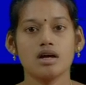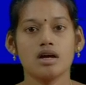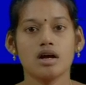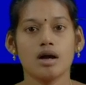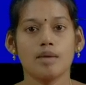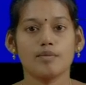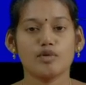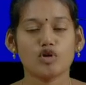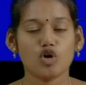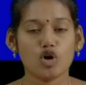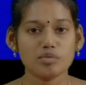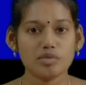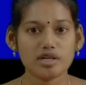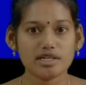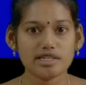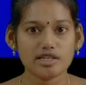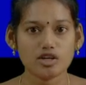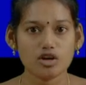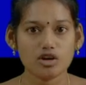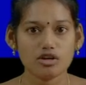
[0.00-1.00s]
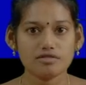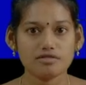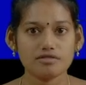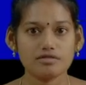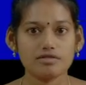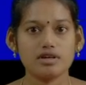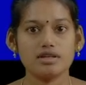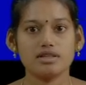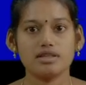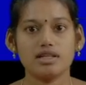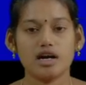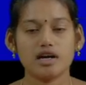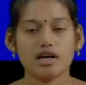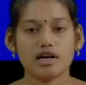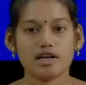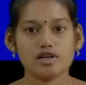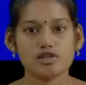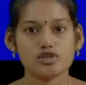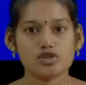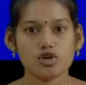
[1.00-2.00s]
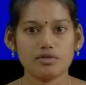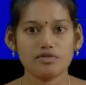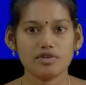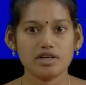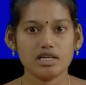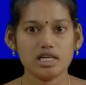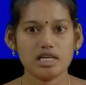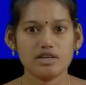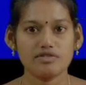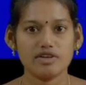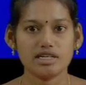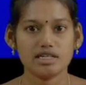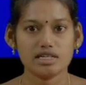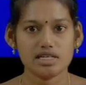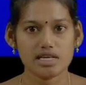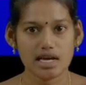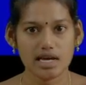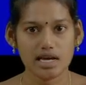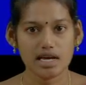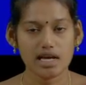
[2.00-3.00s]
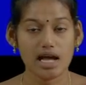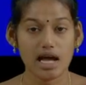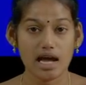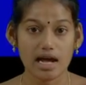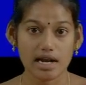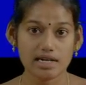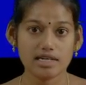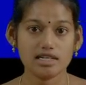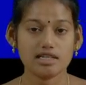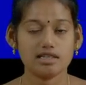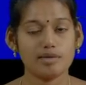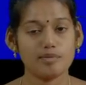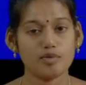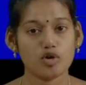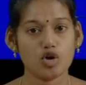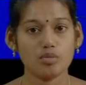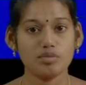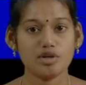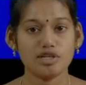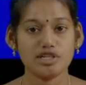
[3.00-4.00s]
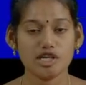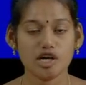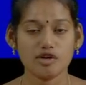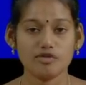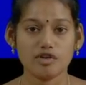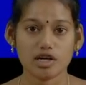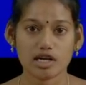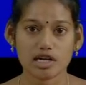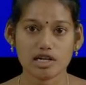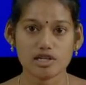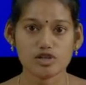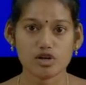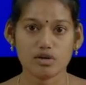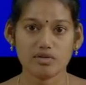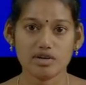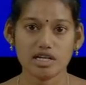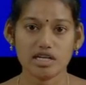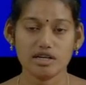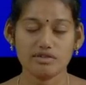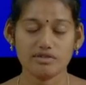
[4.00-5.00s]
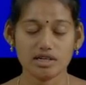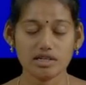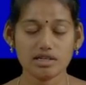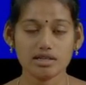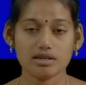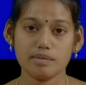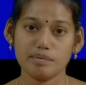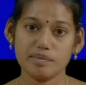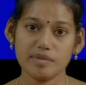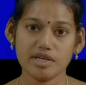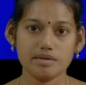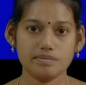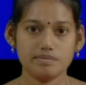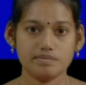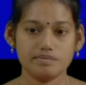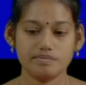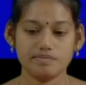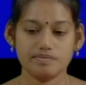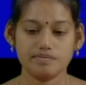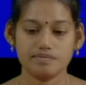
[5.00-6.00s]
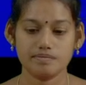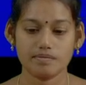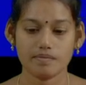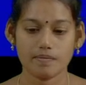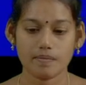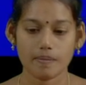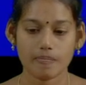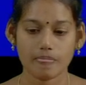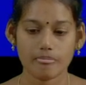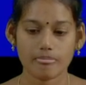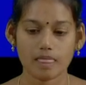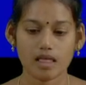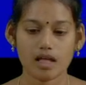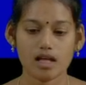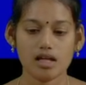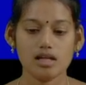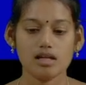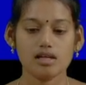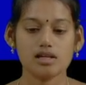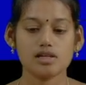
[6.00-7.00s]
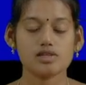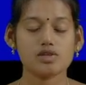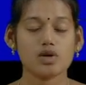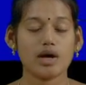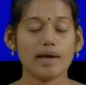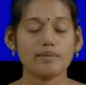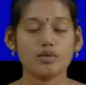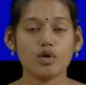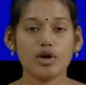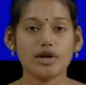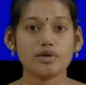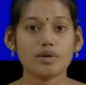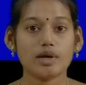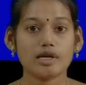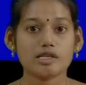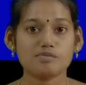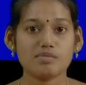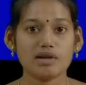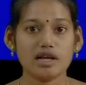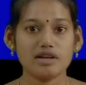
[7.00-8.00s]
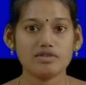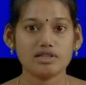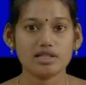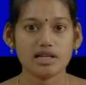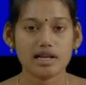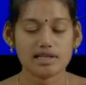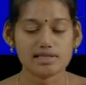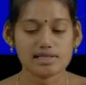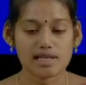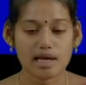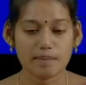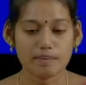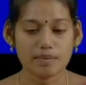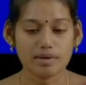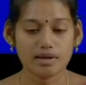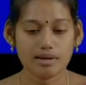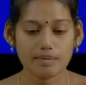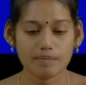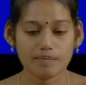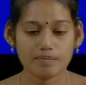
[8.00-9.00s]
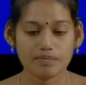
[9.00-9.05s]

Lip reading: probability of the occurrence of an event A and the probability of occurrence of an event B. So I am going to explain with an example.